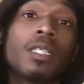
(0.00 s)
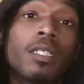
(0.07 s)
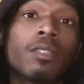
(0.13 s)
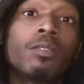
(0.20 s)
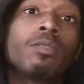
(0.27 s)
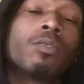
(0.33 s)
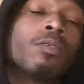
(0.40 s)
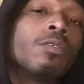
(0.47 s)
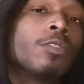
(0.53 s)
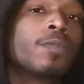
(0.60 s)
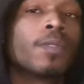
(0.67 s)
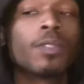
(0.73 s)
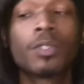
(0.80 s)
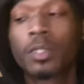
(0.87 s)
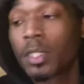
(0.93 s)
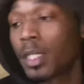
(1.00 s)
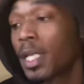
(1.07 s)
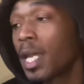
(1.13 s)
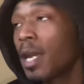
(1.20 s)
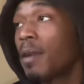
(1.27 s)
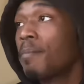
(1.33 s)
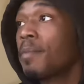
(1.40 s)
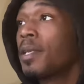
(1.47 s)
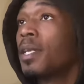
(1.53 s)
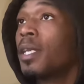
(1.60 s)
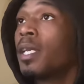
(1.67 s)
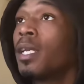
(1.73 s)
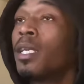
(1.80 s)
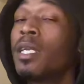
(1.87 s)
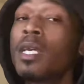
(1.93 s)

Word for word: that the tourists won't show y'all, man.